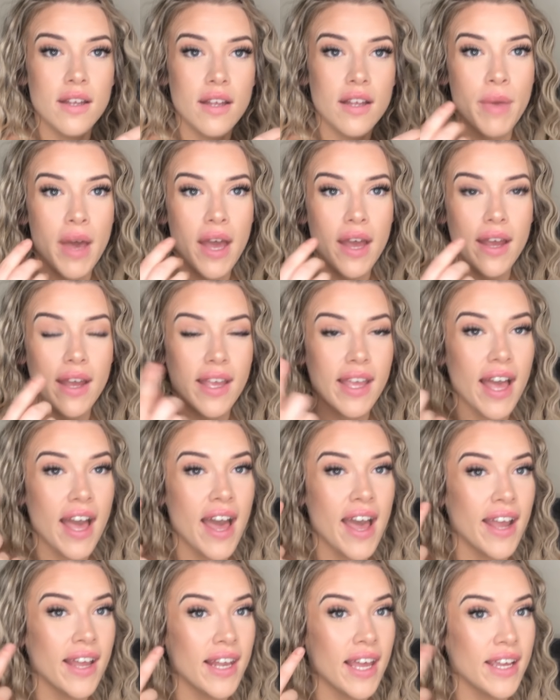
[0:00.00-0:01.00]
My
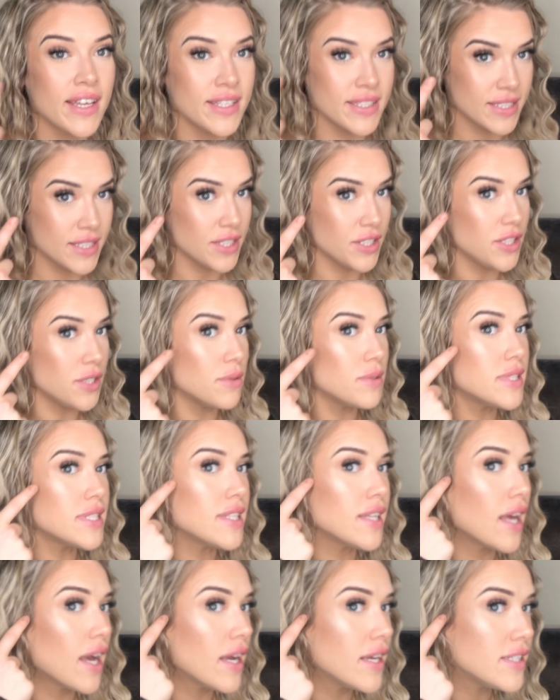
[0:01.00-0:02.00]
highlighter is the new
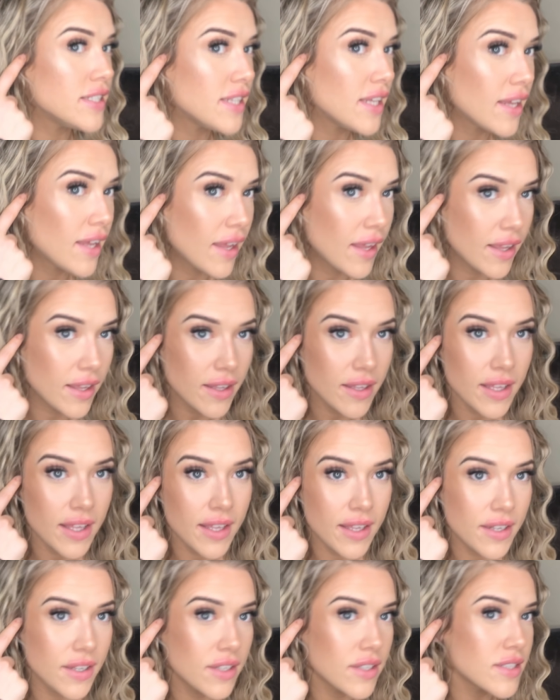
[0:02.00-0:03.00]
CID
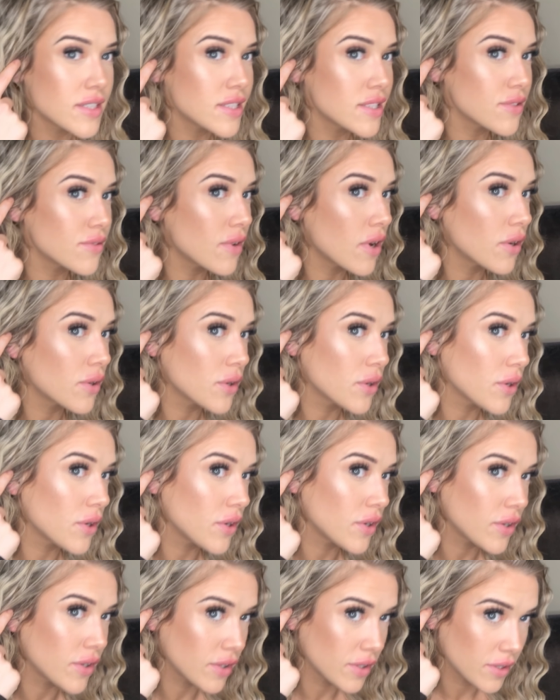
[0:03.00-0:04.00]
in
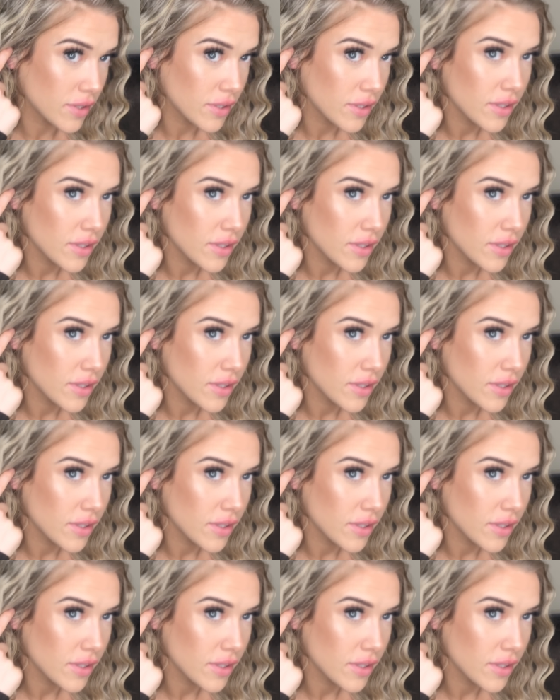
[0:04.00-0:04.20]
Sirocco.